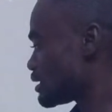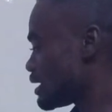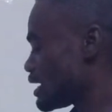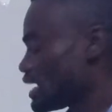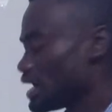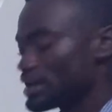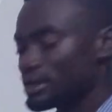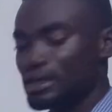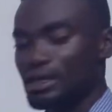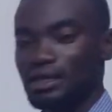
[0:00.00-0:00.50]

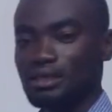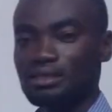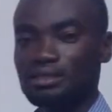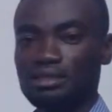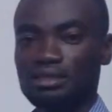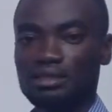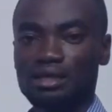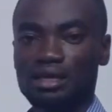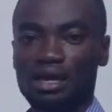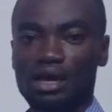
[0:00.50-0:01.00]
against
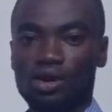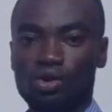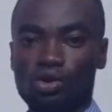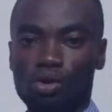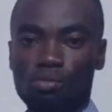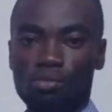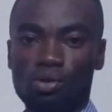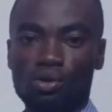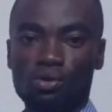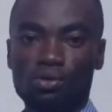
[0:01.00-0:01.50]
a
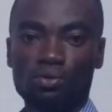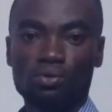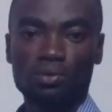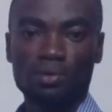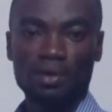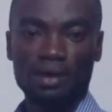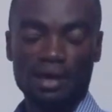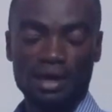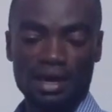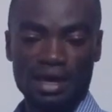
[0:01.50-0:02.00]
common
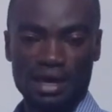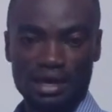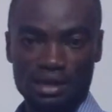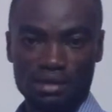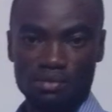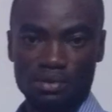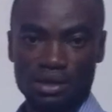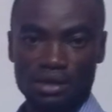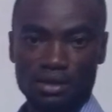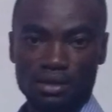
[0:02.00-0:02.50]

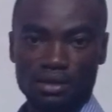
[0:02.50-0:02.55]
enemy.